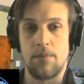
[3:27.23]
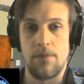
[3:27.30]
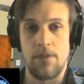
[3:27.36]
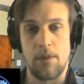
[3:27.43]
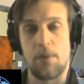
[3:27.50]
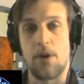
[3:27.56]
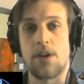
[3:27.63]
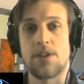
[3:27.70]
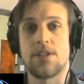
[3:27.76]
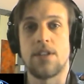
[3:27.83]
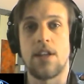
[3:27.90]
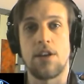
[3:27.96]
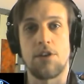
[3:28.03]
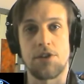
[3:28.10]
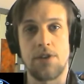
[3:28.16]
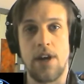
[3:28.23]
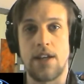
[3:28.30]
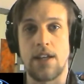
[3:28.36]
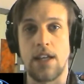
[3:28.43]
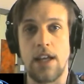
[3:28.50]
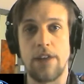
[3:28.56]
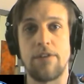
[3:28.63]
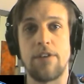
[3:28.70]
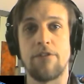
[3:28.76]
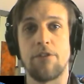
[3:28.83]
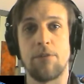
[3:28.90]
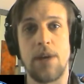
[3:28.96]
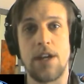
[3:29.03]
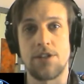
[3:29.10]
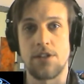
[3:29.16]
the person that you're trying to give
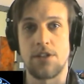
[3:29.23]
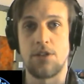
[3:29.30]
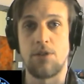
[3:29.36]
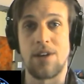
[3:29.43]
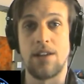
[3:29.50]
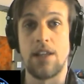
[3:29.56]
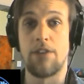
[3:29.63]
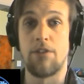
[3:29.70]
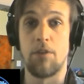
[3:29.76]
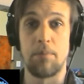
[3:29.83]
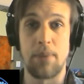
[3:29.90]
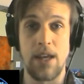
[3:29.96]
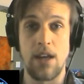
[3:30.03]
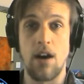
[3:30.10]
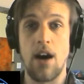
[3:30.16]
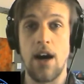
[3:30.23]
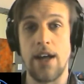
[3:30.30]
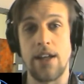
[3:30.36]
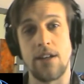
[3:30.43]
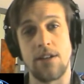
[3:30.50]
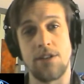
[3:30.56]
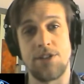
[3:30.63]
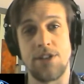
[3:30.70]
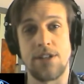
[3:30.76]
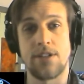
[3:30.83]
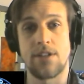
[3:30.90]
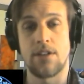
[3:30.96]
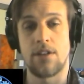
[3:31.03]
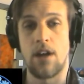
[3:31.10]
information to at a level beyond just